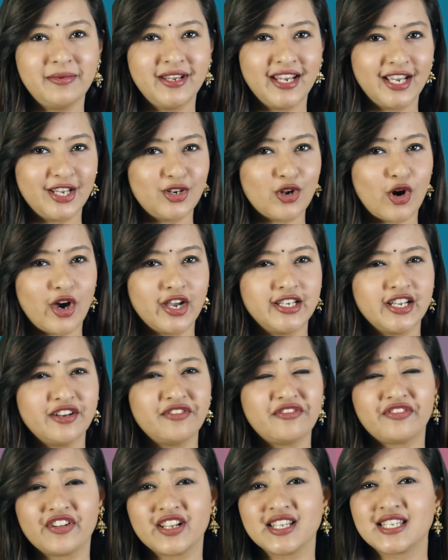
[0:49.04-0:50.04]
be annoyed and
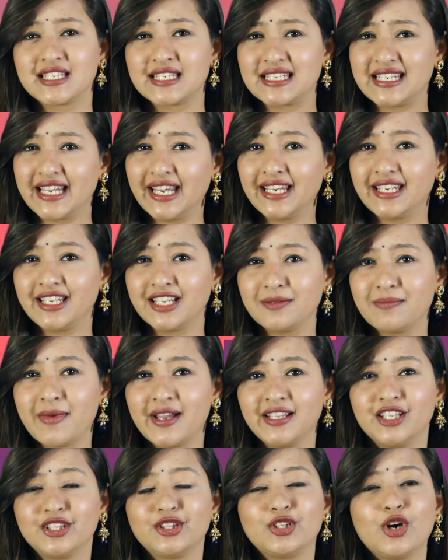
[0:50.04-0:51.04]
frustrated by
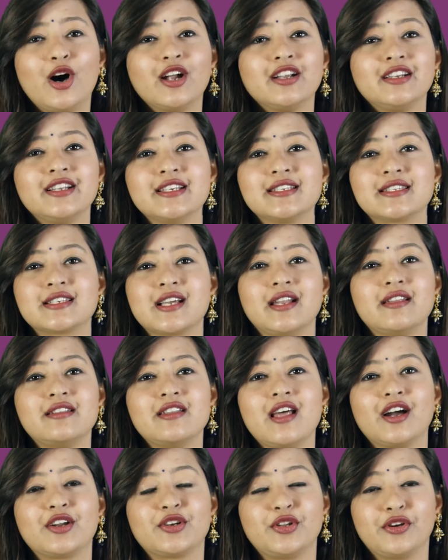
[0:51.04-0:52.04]
the thoughtless
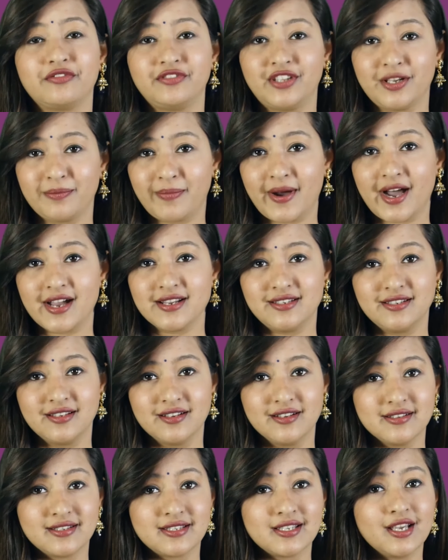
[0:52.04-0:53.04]
conduct of their
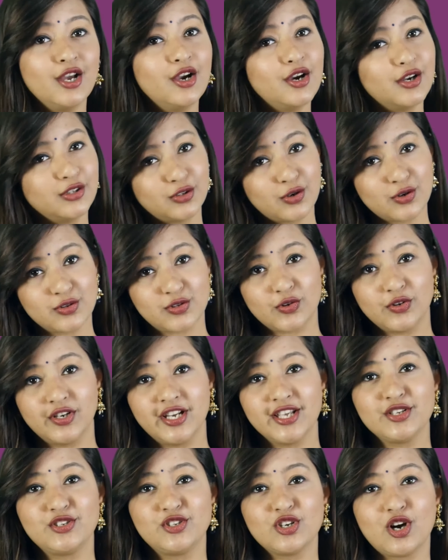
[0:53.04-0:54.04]
partners. Those holding
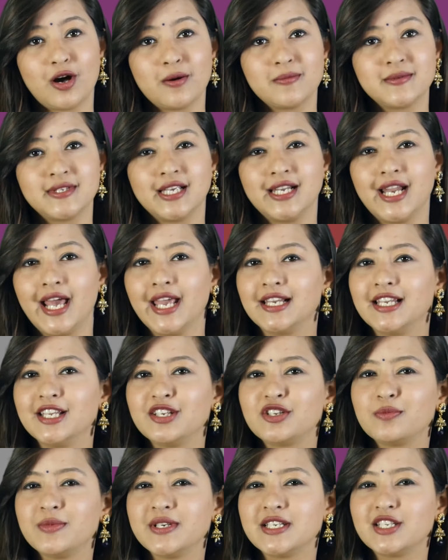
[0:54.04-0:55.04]
jobs are likely to
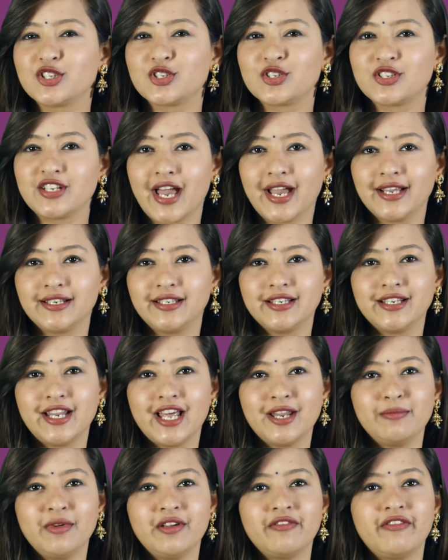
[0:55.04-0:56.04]
be distracted and
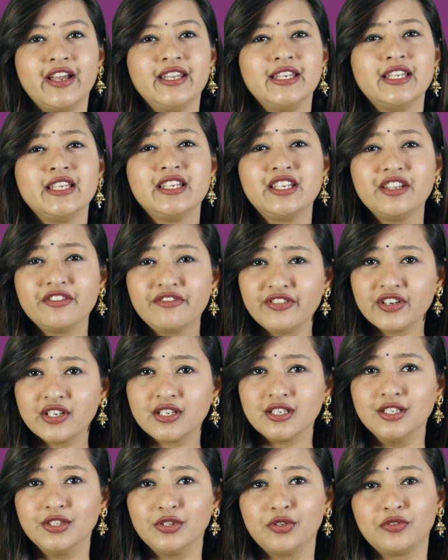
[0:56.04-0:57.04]
may find it
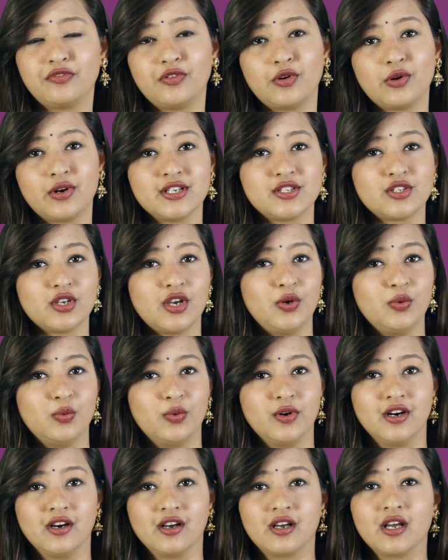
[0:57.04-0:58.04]
difficult to focus on
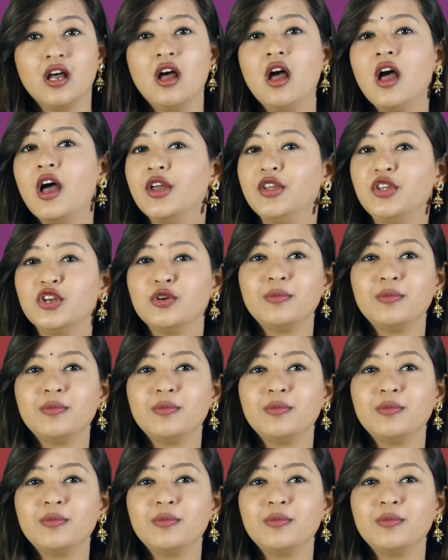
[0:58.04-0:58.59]
work. You